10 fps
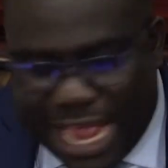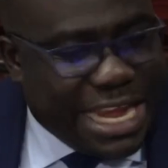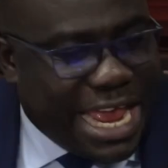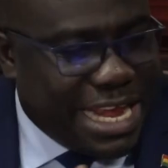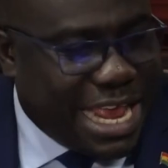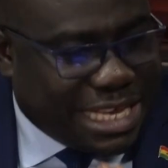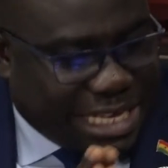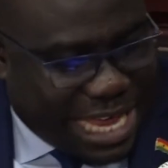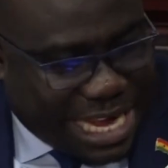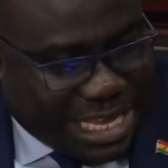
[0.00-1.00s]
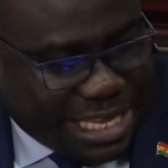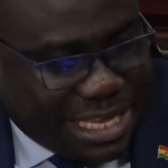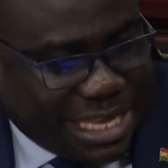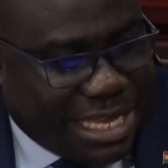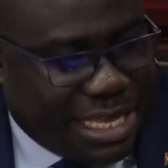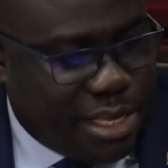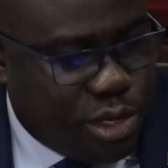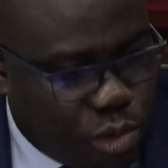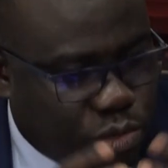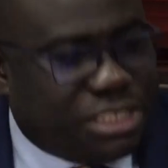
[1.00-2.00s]
And clearly,
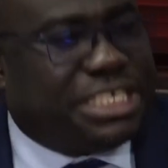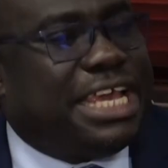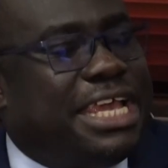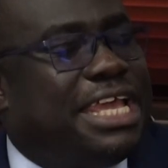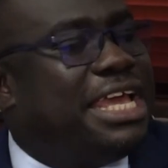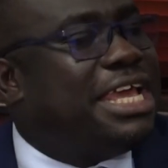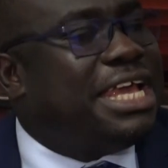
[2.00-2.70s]
you could see